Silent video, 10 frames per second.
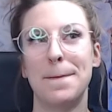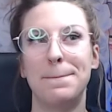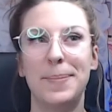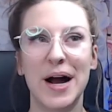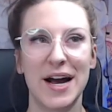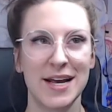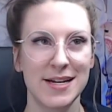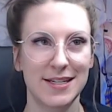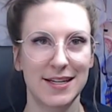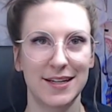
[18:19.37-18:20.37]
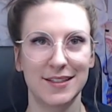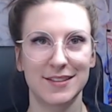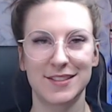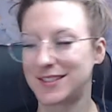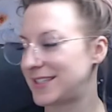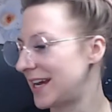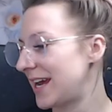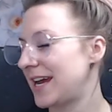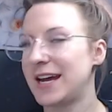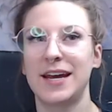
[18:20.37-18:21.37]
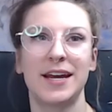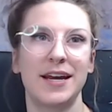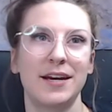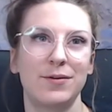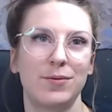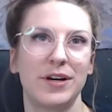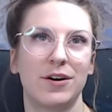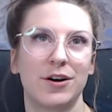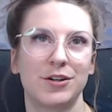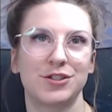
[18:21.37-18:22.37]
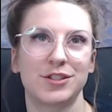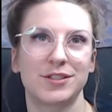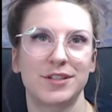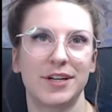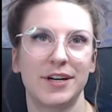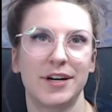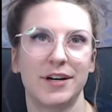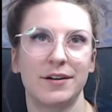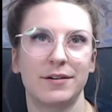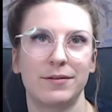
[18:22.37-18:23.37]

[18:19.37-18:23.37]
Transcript: But instead, we are just gonna.